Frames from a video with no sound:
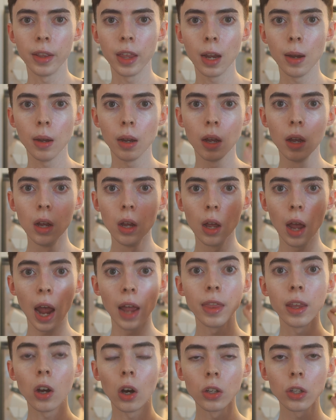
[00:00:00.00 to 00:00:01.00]
They,
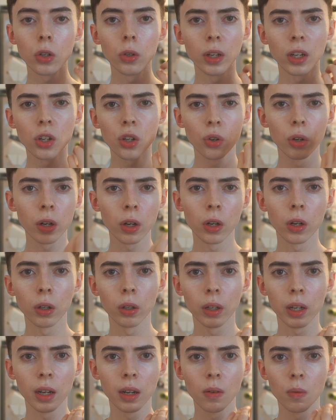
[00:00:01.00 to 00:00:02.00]
and they also like trigger
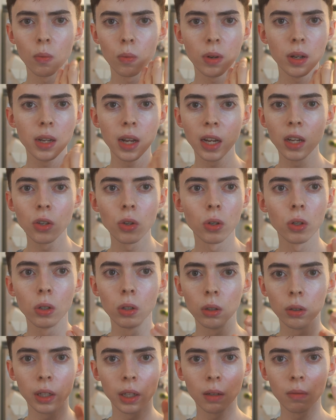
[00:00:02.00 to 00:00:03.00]
like
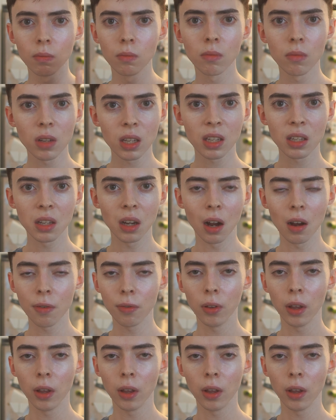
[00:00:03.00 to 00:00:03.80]
nasal like stuff.